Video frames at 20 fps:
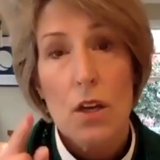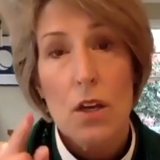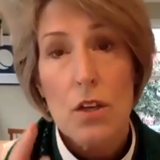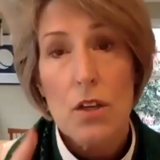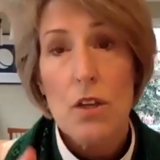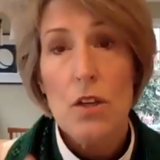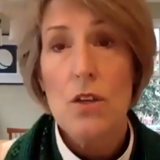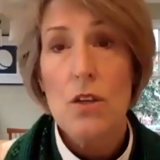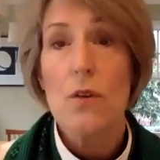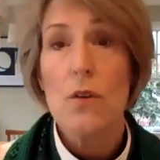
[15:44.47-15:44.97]

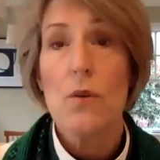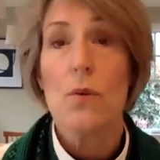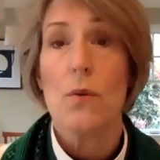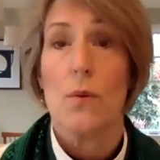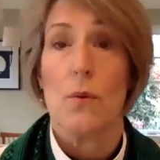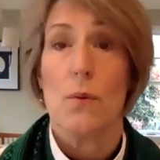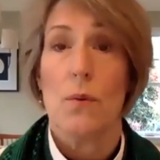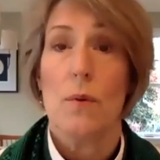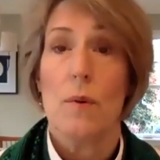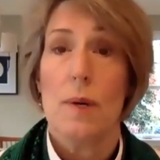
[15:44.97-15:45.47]

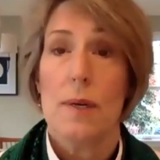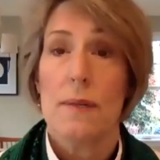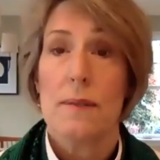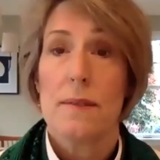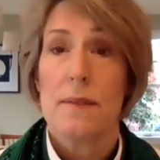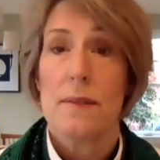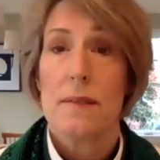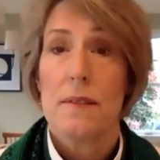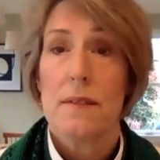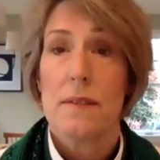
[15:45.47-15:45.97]
you
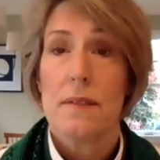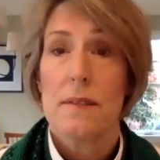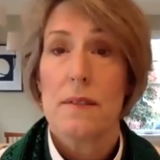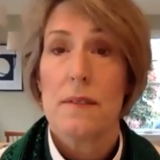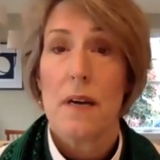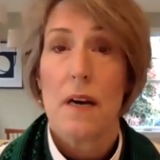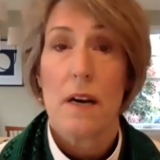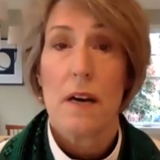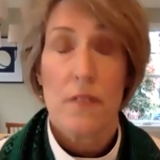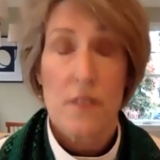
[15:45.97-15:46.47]

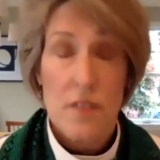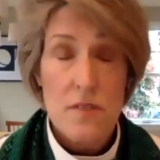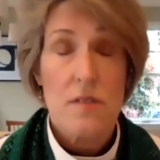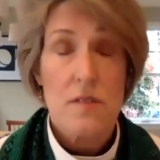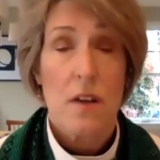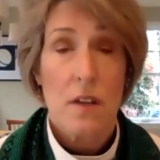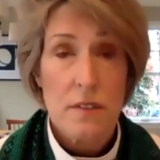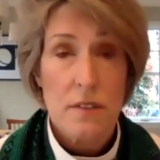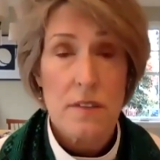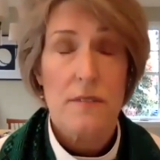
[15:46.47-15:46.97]
are the
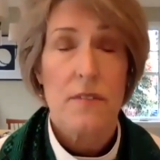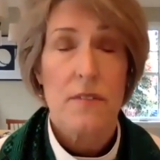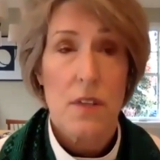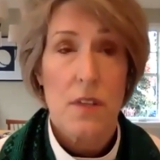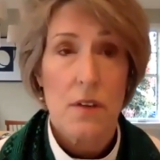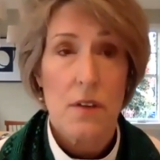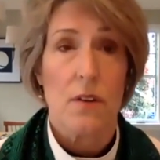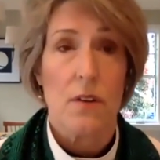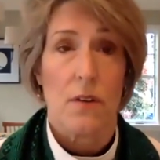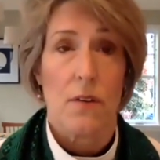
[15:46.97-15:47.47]
salt of
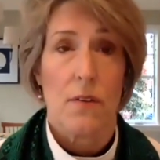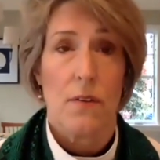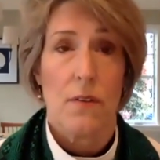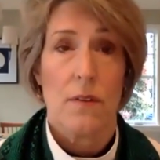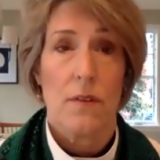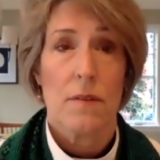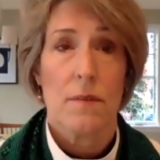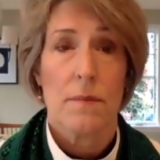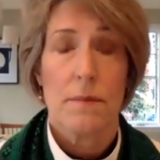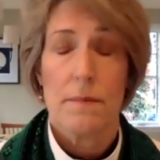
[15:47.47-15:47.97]
the earth.